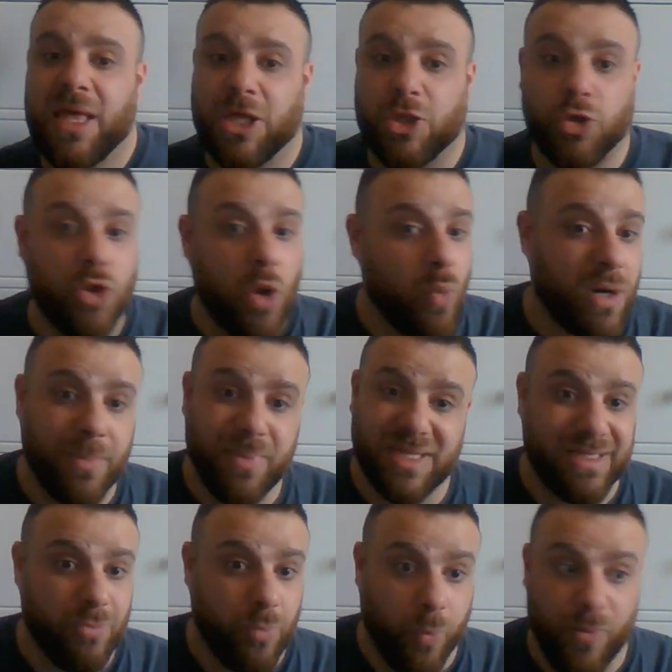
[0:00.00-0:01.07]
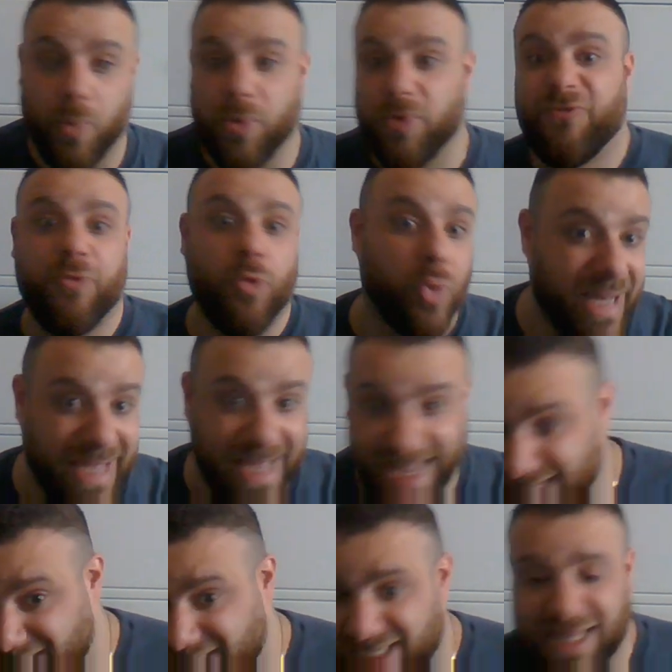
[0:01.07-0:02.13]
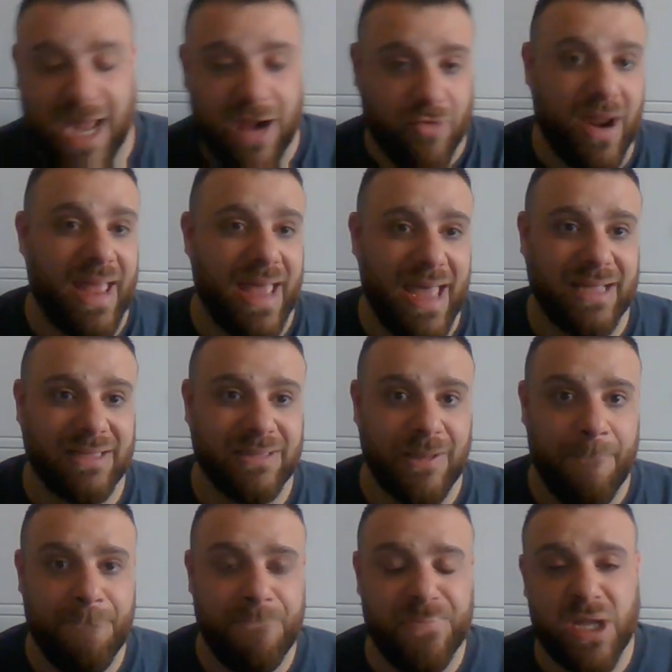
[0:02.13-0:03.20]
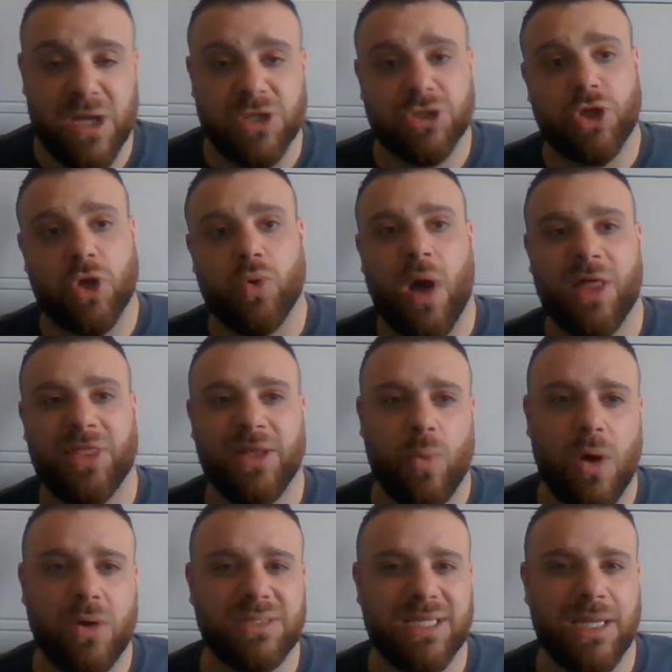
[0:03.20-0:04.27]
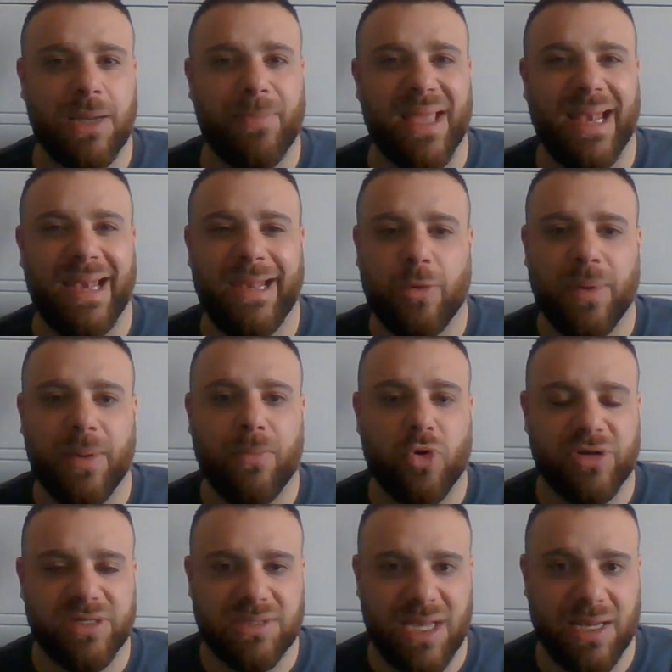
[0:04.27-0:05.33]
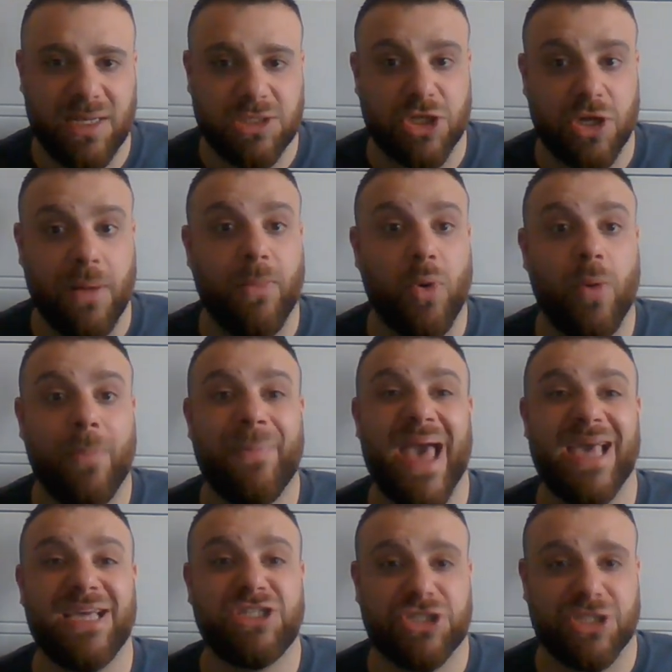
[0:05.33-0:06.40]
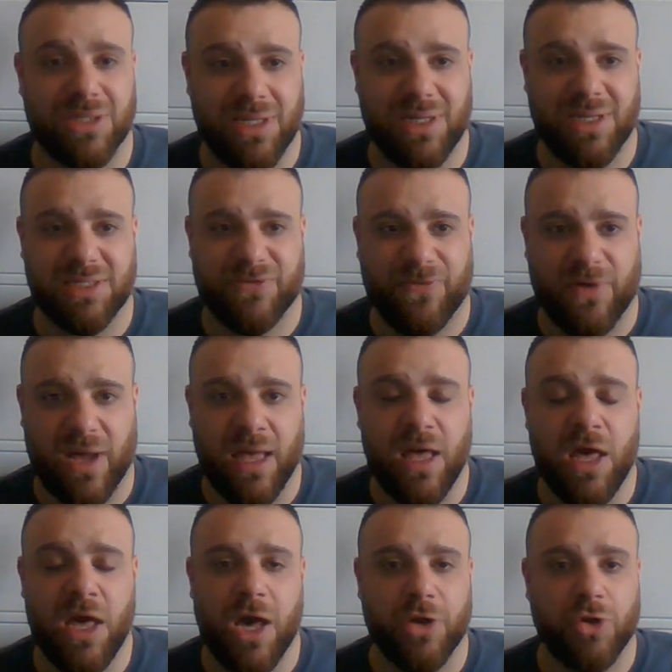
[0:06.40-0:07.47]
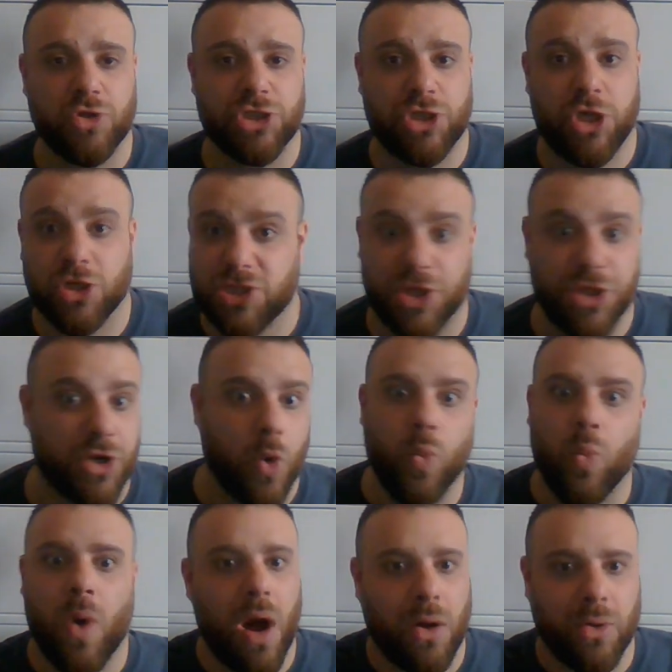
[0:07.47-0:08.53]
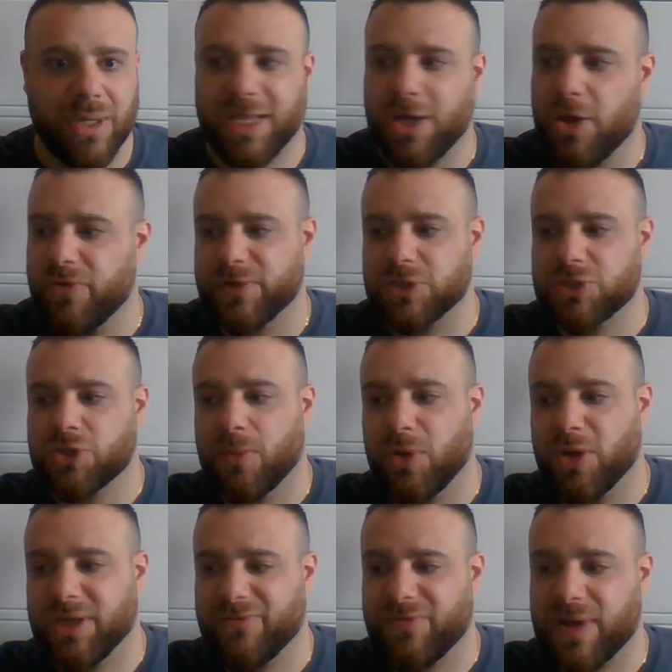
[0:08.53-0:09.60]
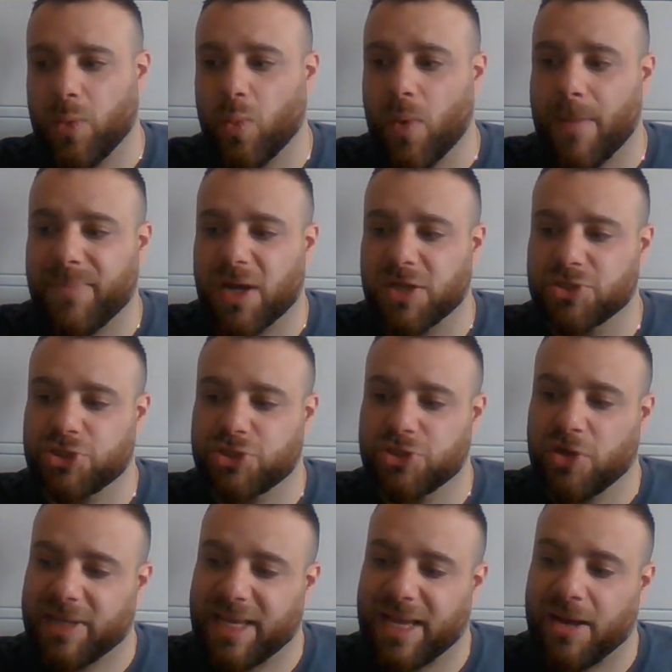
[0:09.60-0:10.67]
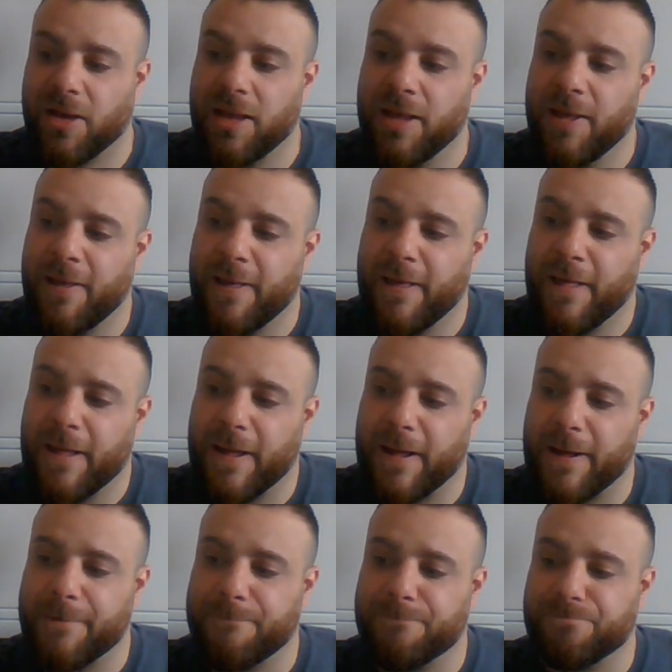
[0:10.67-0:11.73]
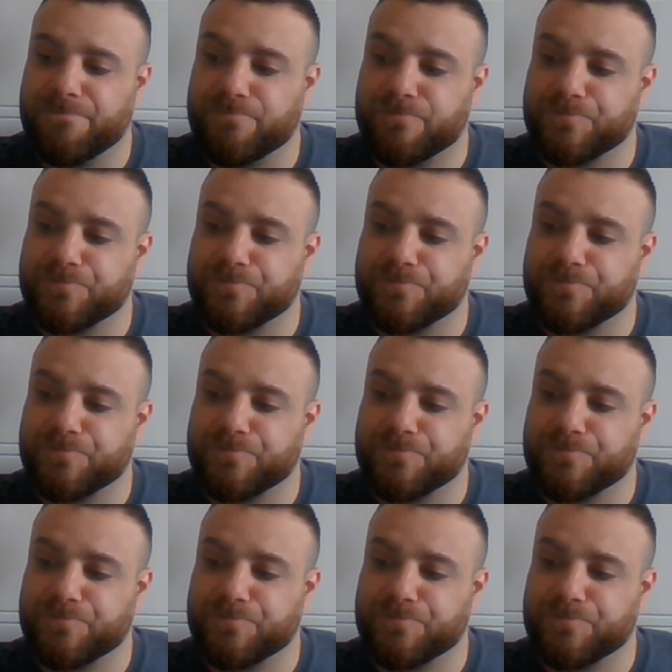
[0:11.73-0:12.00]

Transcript: You don't want to be falling into that right hand. So I think Wilder's going to be a little bit more intelligent and more patient in this fight and not just look to throw wildly over the top looking for that one-punch knockout. What